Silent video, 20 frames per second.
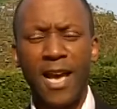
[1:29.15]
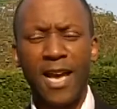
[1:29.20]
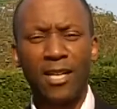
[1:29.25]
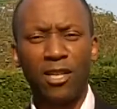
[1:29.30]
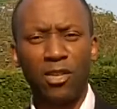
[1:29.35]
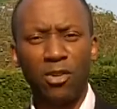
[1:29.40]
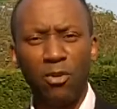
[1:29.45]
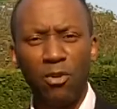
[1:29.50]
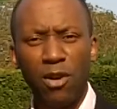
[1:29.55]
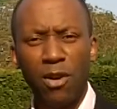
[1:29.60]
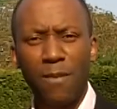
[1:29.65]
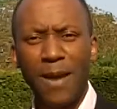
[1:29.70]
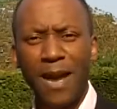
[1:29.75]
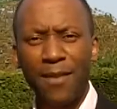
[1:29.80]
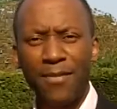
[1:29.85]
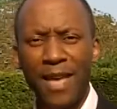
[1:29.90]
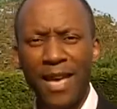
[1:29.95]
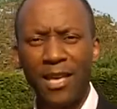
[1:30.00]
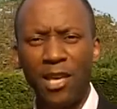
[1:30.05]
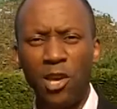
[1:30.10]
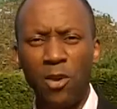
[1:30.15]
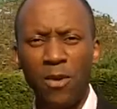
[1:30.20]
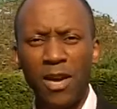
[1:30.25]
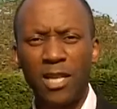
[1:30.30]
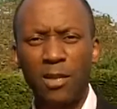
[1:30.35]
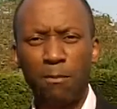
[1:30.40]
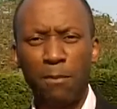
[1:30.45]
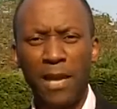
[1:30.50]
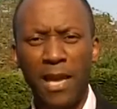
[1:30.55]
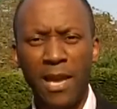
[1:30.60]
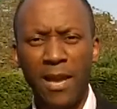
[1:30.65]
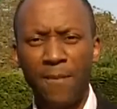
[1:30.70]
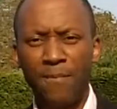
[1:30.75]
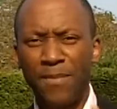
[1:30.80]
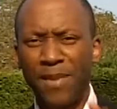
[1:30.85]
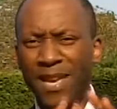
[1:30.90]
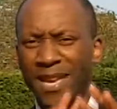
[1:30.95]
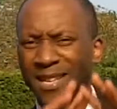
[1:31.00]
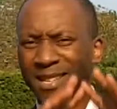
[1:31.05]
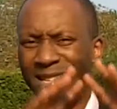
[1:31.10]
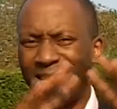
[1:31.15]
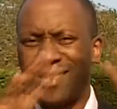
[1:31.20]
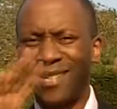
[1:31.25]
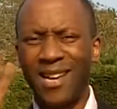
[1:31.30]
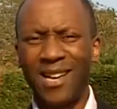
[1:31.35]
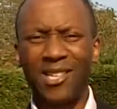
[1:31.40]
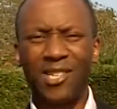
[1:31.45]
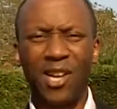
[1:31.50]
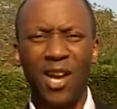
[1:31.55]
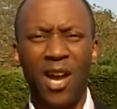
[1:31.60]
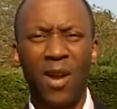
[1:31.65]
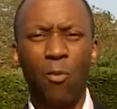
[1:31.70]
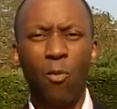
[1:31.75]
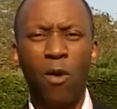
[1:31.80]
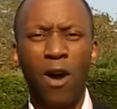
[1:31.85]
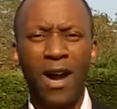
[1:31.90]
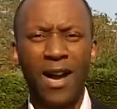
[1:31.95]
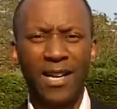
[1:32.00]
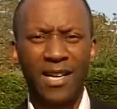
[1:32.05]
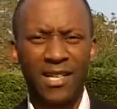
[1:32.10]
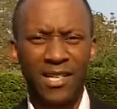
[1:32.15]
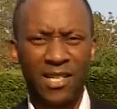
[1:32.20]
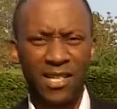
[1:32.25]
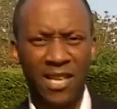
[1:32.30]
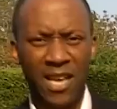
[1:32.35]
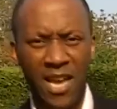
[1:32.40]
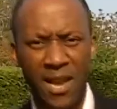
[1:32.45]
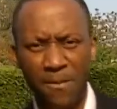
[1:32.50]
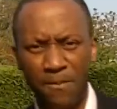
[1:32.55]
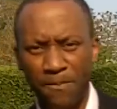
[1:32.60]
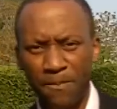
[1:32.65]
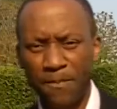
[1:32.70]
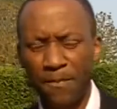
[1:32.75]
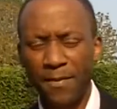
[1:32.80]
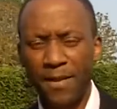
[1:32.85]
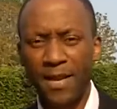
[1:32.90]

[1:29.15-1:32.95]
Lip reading: and talk about that USP in such a wider scheme.